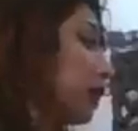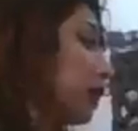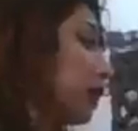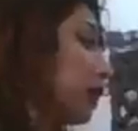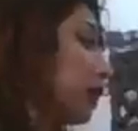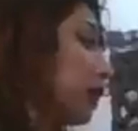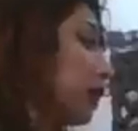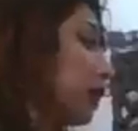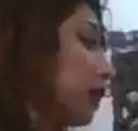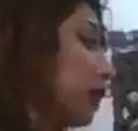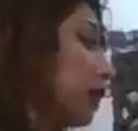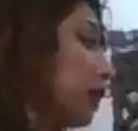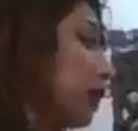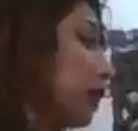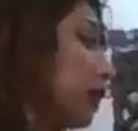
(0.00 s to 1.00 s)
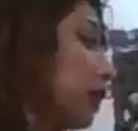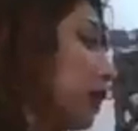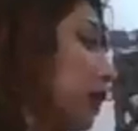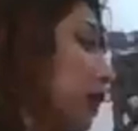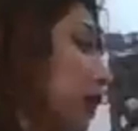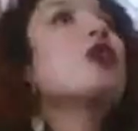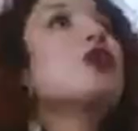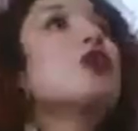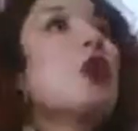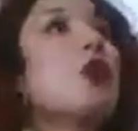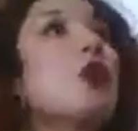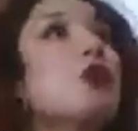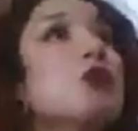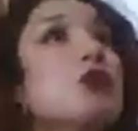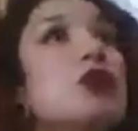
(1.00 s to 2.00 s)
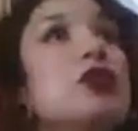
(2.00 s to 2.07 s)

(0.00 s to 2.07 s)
an altar are marigolds.